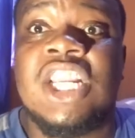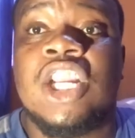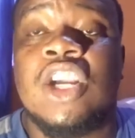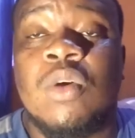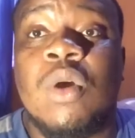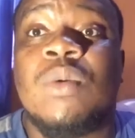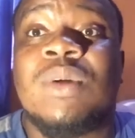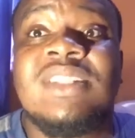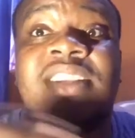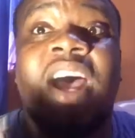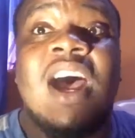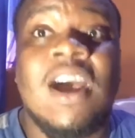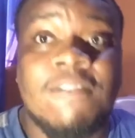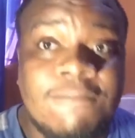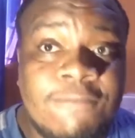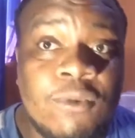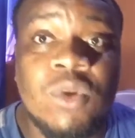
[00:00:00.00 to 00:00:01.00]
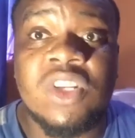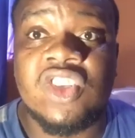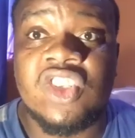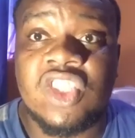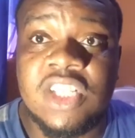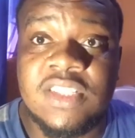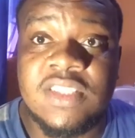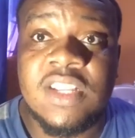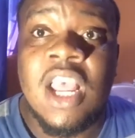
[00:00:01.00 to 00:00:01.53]
there where we talk
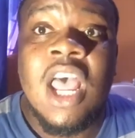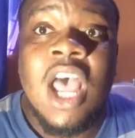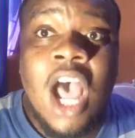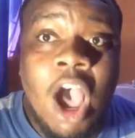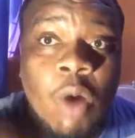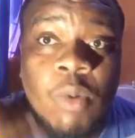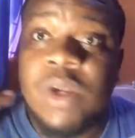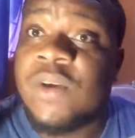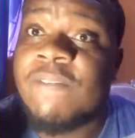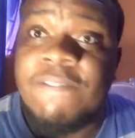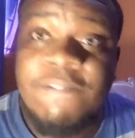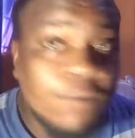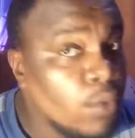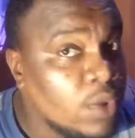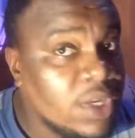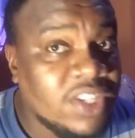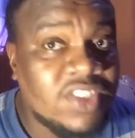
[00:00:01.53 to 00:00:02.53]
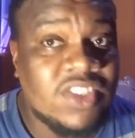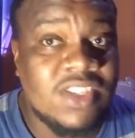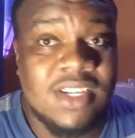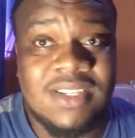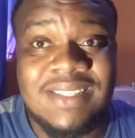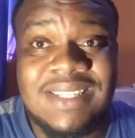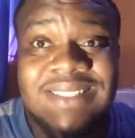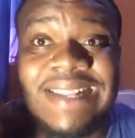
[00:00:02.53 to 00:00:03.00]
foolishness and we do foolishness.